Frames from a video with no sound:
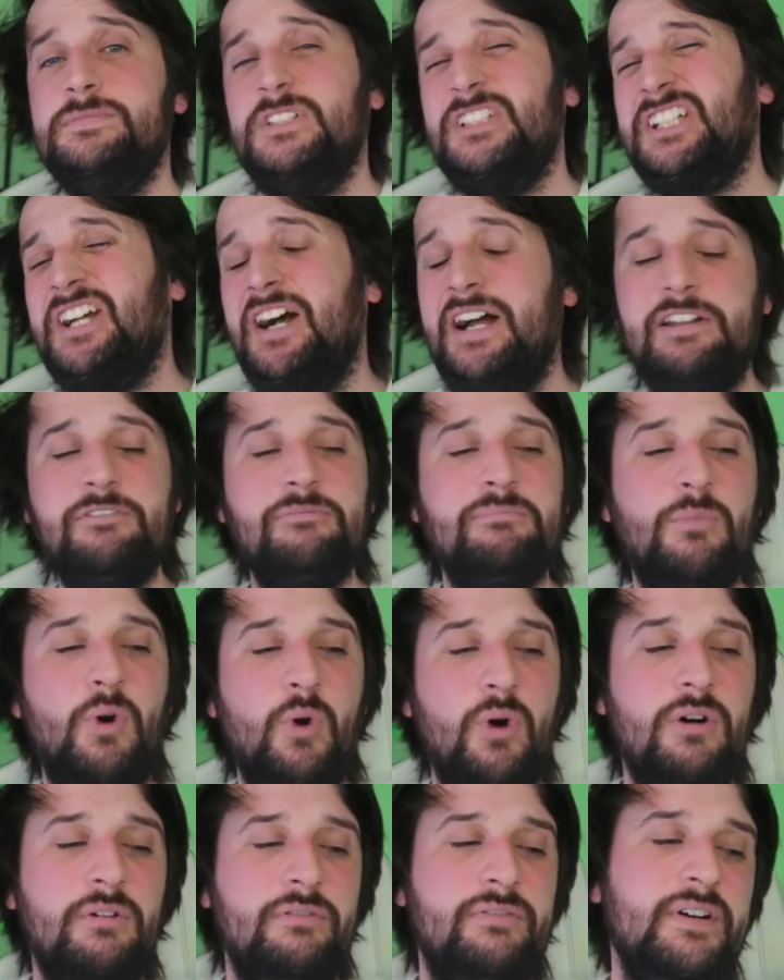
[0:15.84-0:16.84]
it's kind of
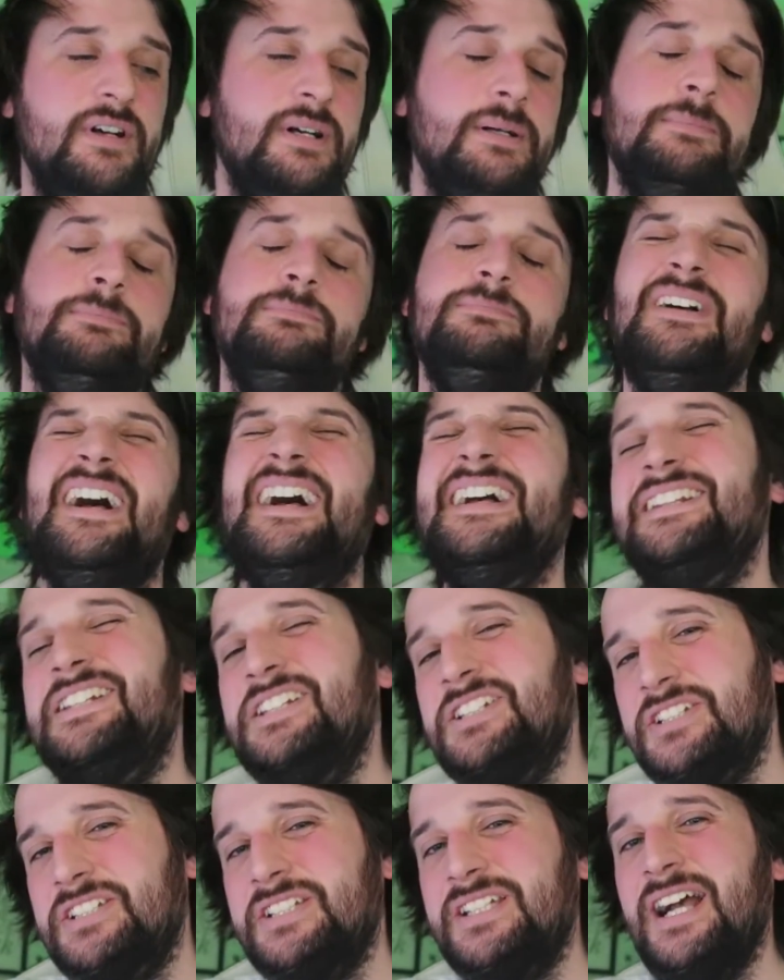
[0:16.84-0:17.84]
more of a, a
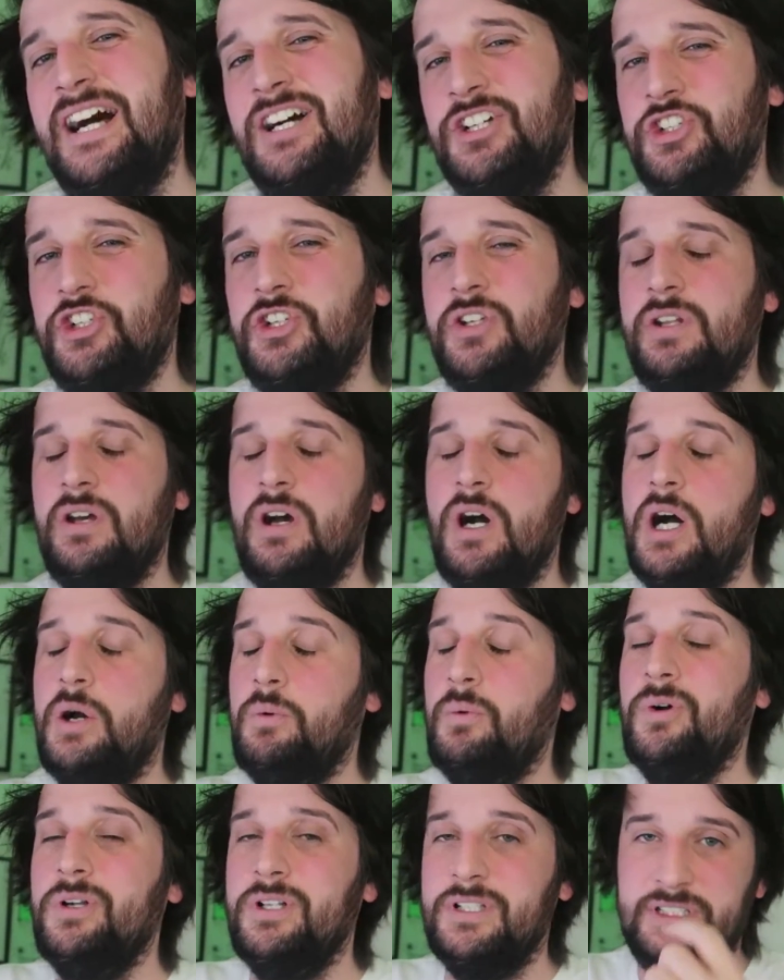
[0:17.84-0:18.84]
discussion, I
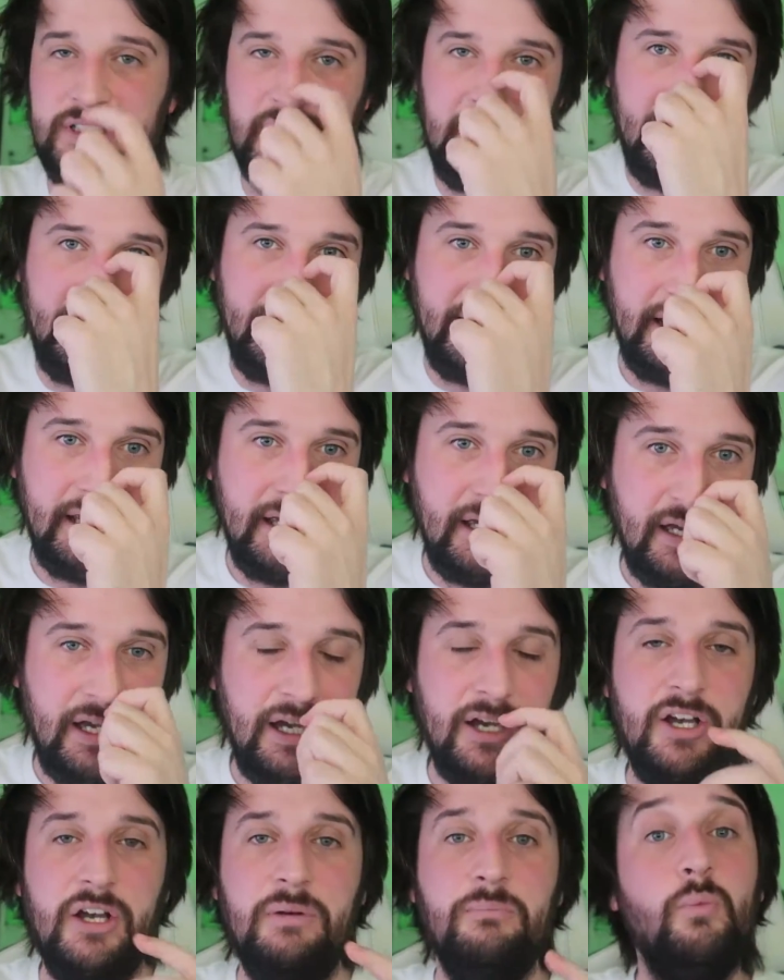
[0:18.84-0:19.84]
want to say.
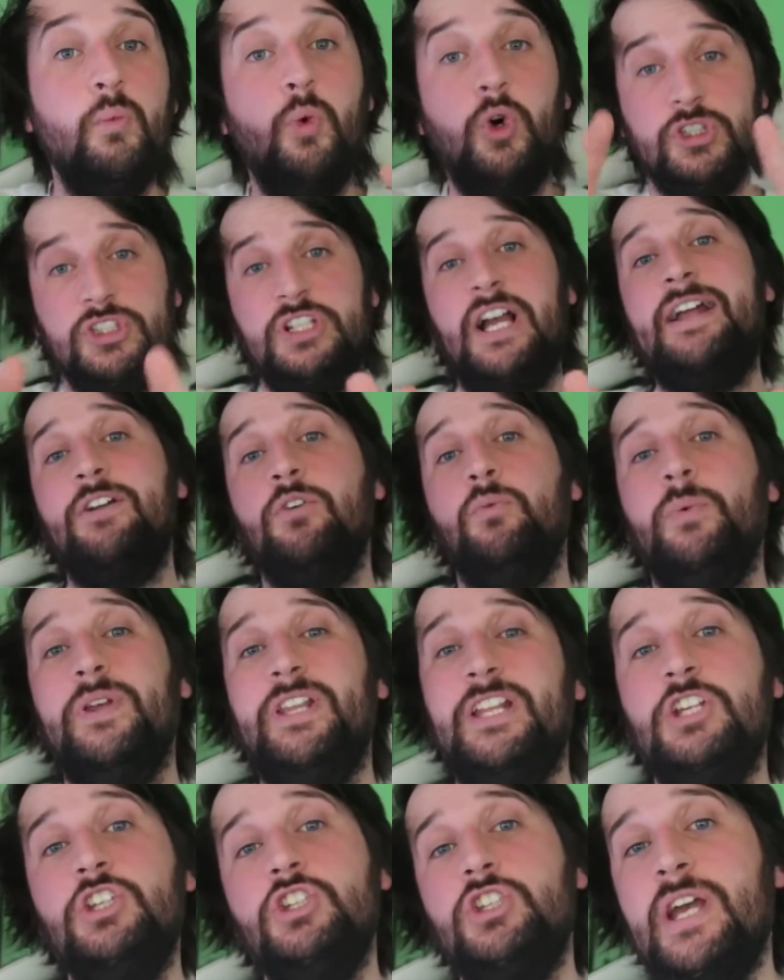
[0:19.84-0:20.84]
Um, what's going on
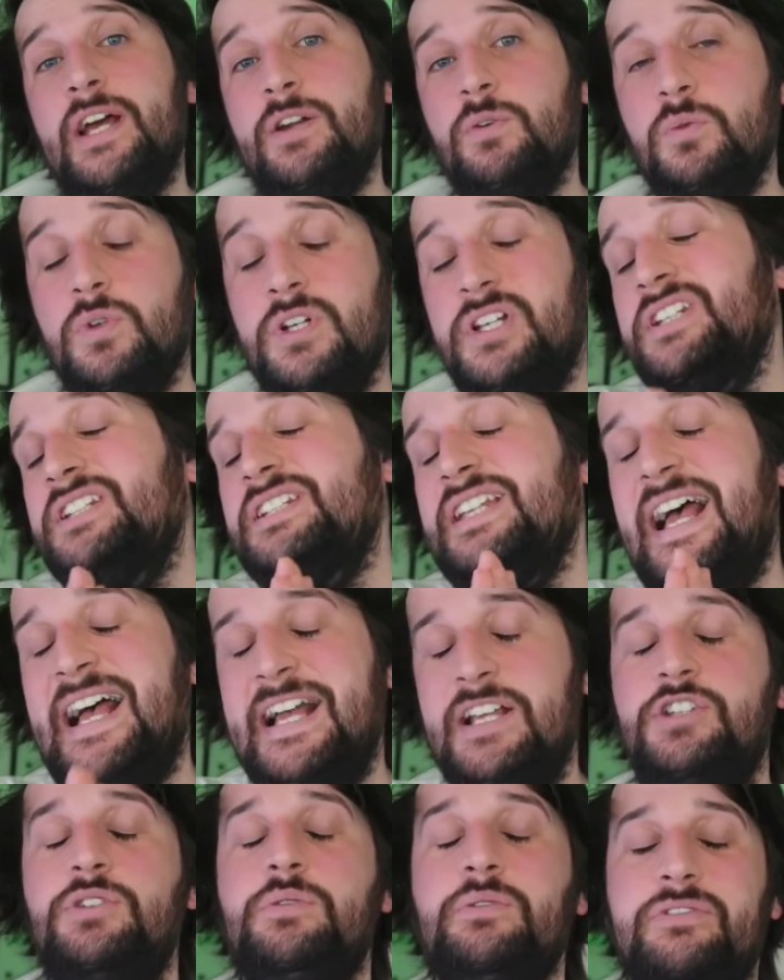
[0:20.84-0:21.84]
with this channel? Because
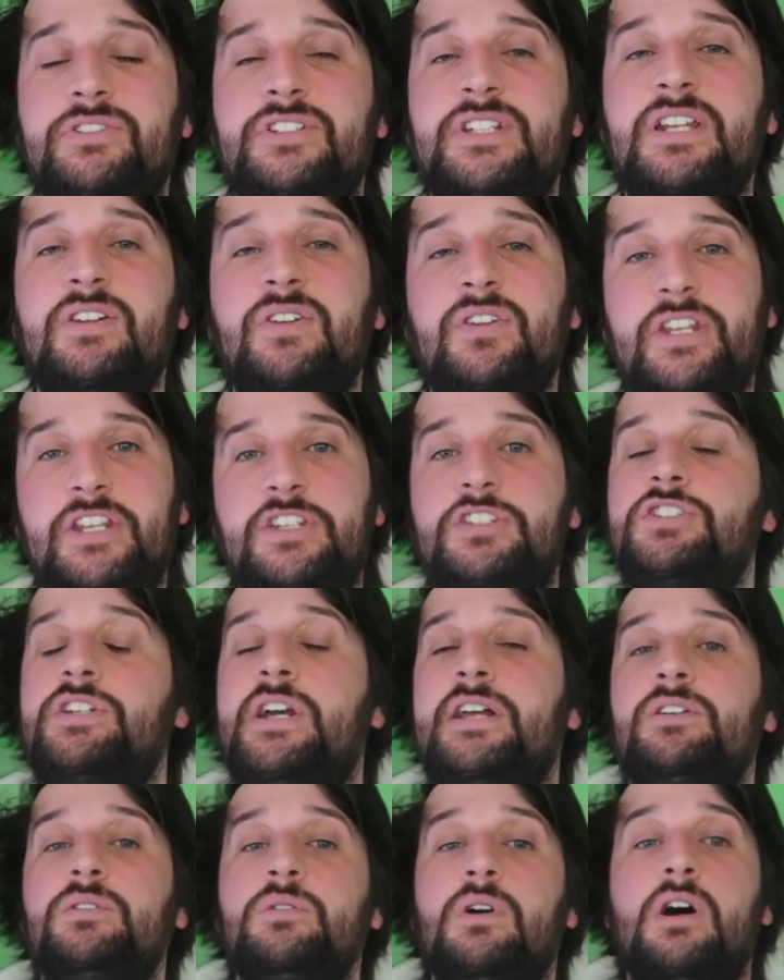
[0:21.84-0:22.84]
as you have seen on this
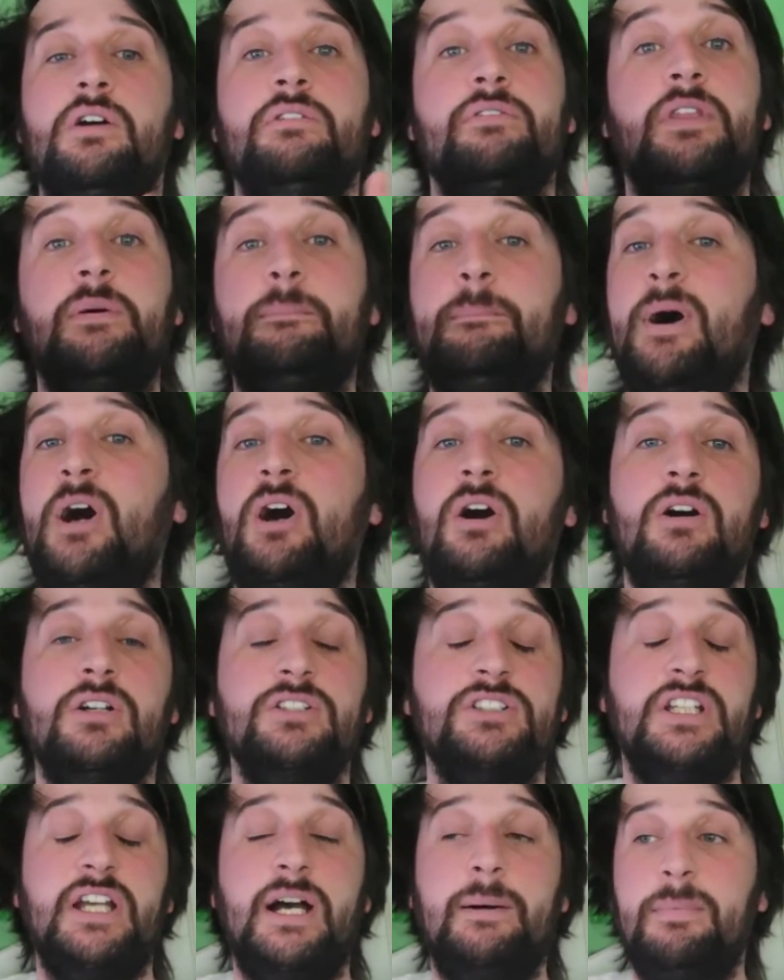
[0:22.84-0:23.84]
channel over the
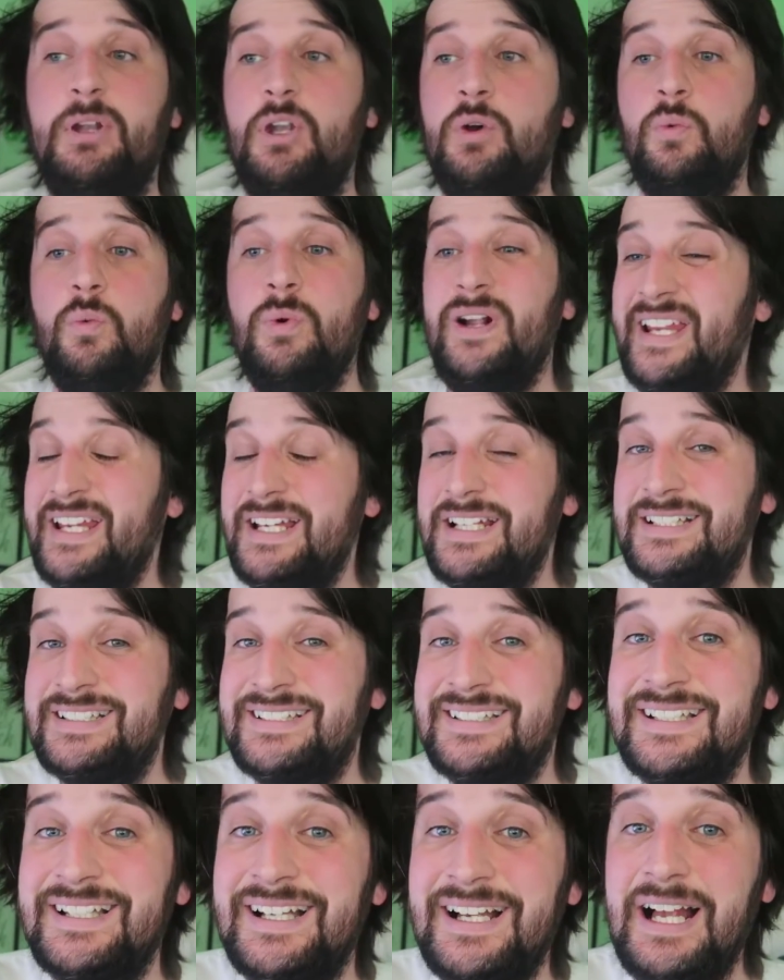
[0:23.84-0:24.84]
past couple of
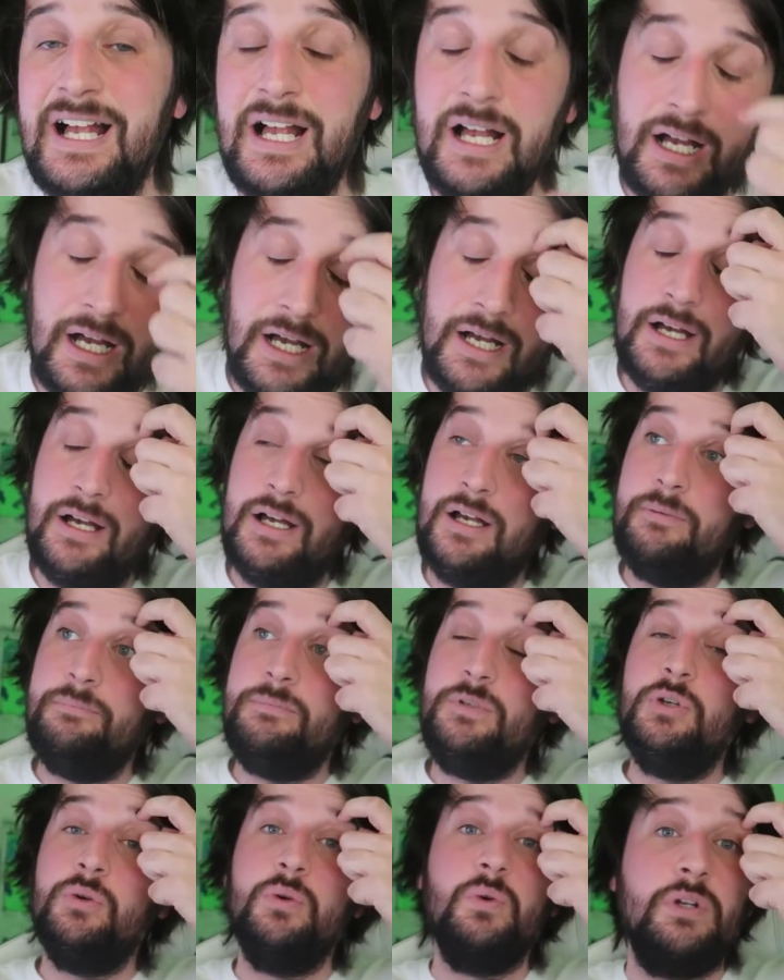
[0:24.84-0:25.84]
weeks,
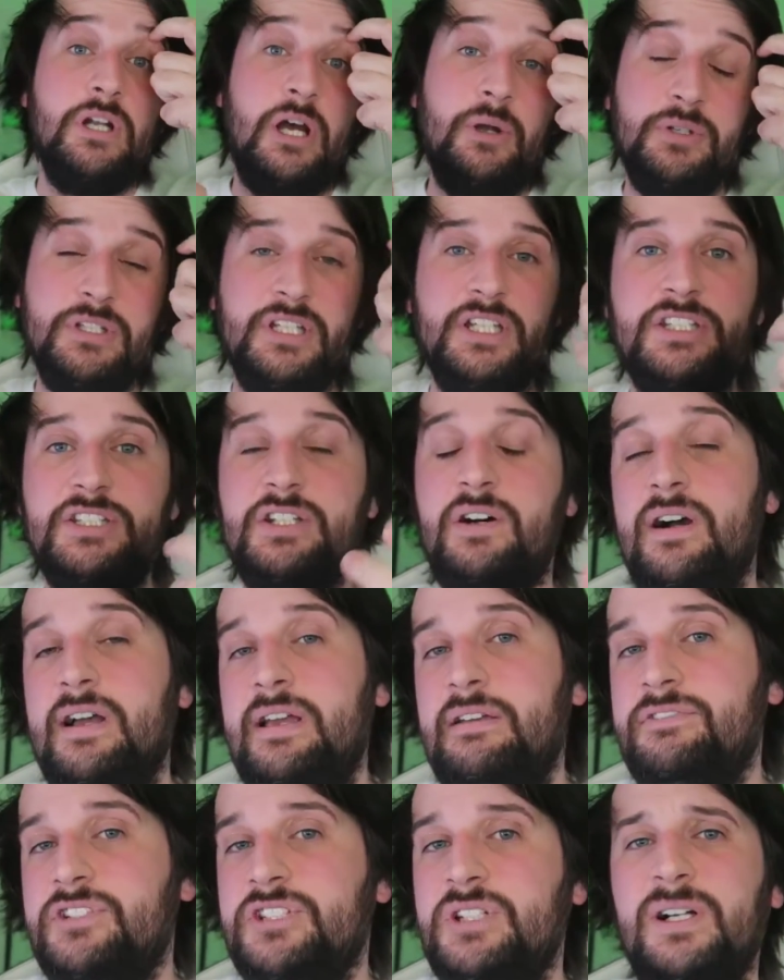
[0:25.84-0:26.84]
um, you'll notice that
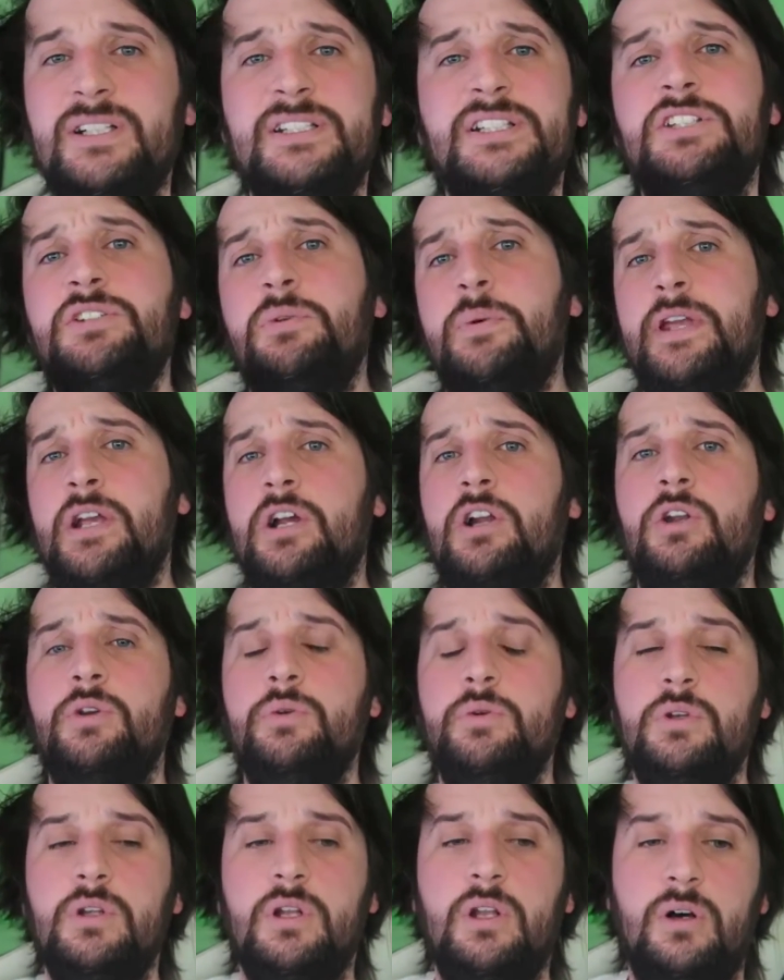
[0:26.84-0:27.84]
I have started to
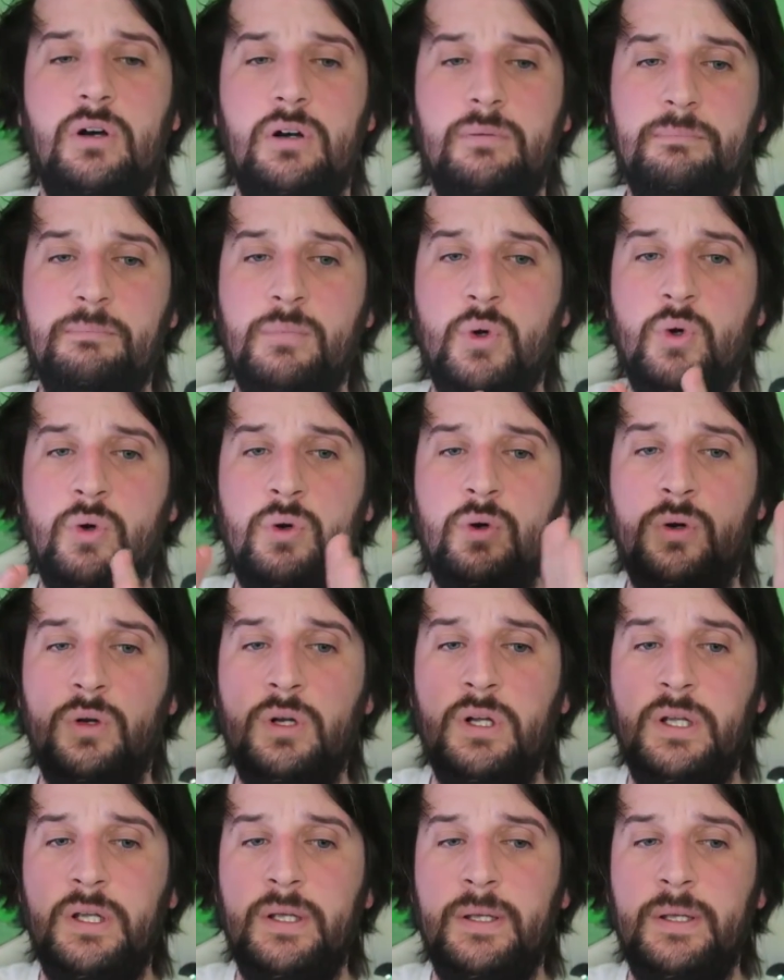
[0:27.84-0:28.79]
include a lot more